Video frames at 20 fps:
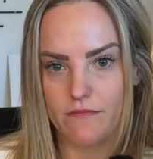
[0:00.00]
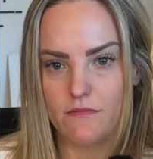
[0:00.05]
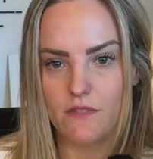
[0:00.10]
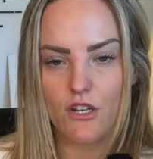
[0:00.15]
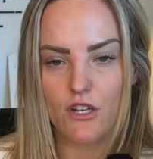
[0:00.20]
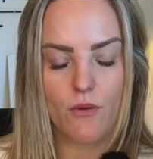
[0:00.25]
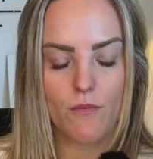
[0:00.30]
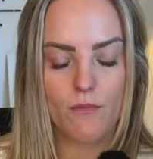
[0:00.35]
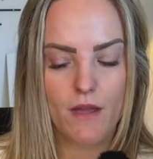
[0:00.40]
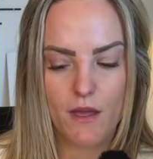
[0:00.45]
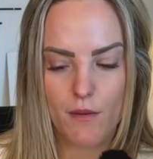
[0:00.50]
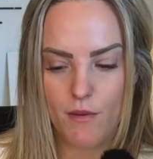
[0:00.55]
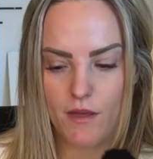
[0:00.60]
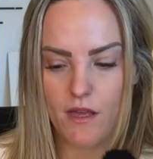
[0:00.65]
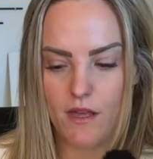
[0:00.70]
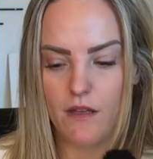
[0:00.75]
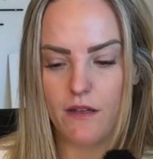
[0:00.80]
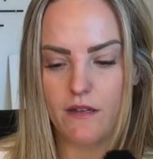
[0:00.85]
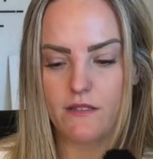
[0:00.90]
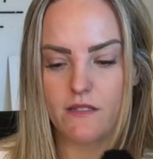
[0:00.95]

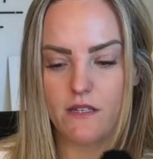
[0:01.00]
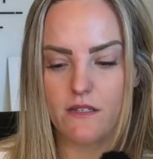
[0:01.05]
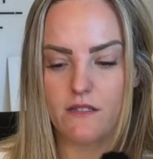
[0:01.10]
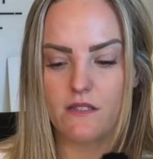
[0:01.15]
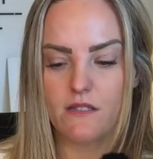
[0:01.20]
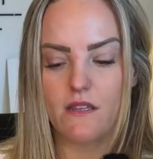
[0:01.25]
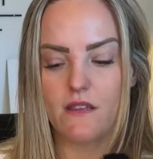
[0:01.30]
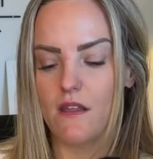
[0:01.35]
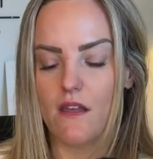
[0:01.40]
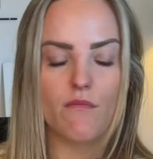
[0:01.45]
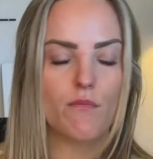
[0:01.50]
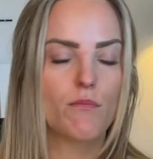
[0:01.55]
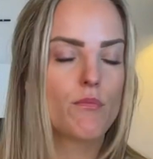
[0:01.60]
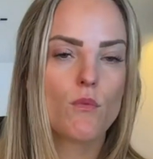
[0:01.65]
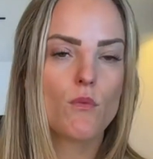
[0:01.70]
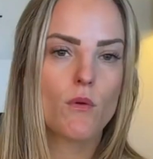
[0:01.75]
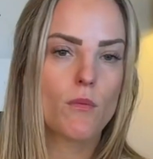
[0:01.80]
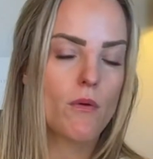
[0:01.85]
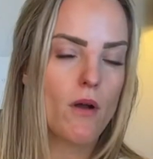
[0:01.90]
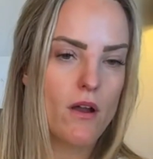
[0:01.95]
Maybe since they
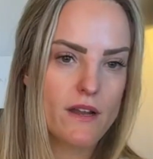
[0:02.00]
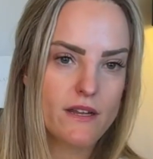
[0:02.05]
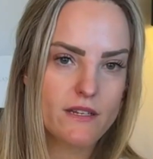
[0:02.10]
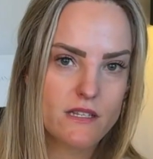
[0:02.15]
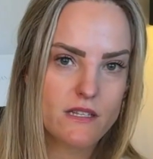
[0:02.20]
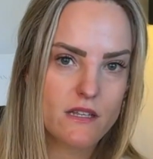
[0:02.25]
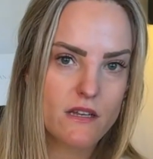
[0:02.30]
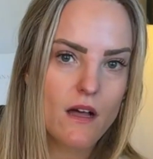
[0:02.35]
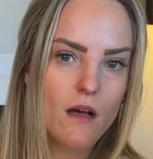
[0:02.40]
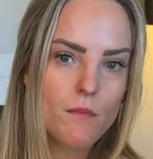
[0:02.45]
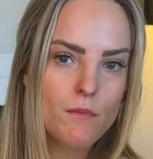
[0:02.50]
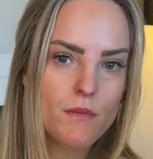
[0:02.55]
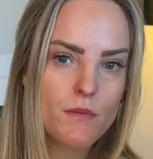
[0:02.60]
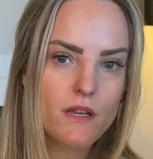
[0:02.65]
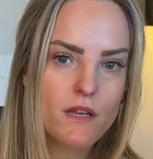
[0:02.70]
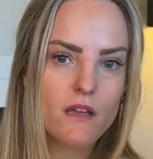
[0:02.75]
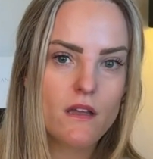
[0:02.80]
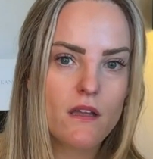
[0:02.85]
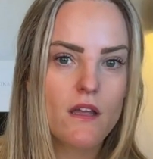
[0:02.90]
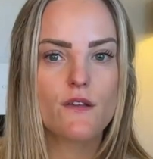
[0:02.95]
were brought into the
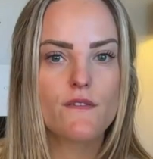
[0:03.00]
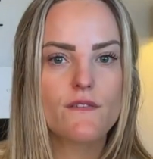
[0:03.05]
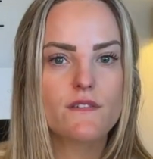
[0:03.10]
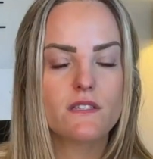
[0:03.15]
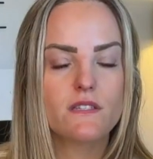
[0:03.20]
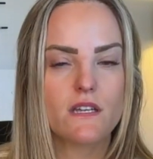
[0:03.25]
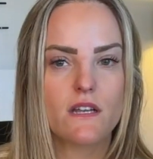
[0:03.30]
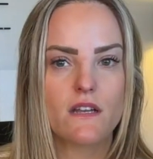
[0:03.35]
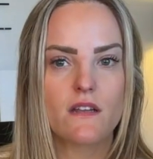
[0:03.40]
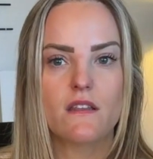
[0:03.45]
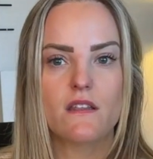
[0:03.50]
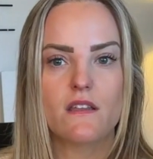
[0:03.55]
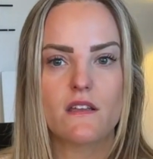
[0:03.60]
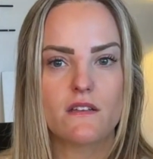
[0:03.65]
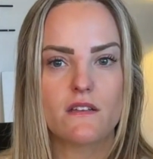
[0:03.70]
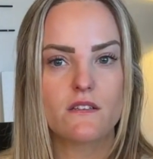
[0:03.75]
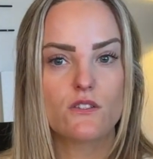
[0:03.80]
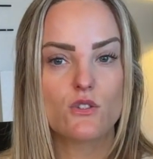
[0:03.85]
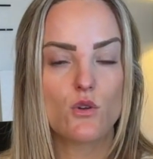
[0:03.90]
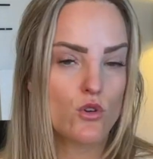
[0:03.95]
company, you've seen
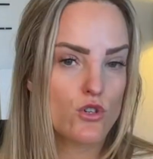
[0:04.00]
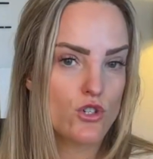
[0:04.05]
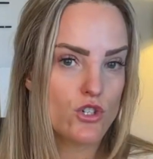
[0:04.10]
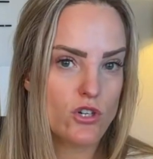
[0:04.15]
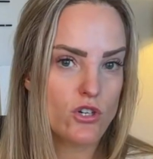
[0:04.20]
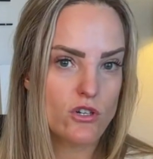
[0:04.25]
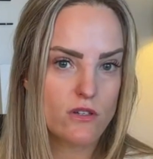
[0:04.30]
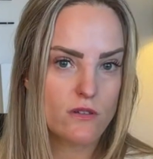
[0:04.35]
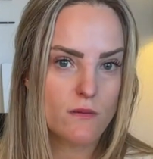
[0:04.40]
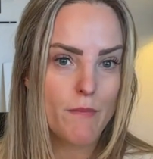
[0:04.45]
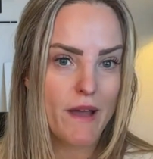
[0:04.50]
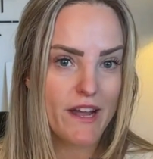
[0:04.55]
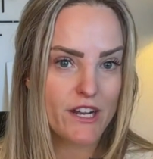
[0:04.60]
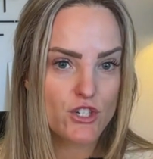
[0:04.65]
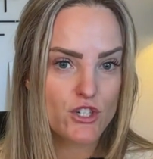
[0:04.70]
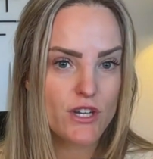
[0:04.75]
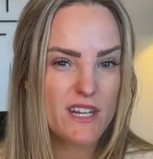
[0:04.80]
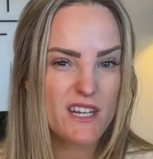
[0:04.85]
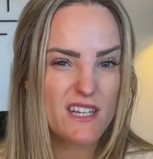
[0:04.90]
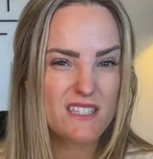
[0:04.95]
the social
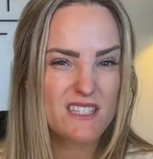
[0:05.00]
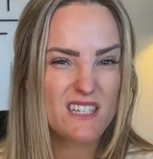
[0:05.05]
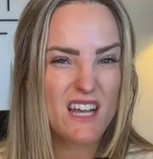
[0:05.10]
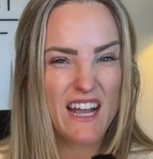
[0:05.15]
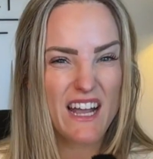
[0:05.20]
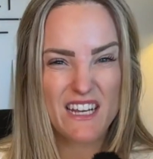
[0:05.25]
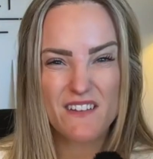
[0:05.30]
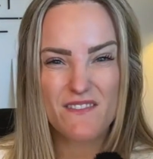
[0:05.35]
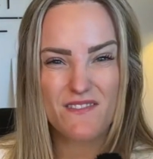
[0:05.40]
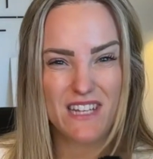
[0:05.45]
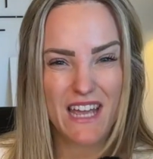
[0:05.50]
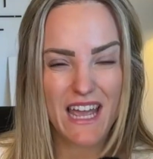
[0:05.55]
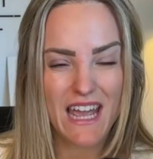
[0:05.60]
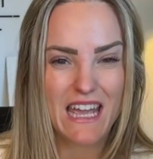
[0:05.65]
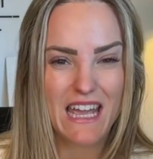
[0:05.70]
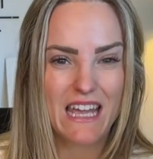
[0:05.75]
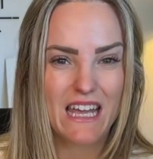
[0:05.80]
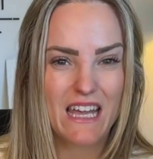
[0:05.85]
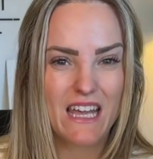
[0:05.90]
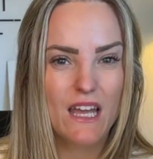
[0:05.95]
metrics kind of
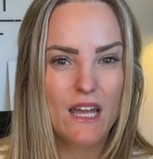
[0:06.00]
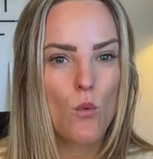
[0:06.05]
tank.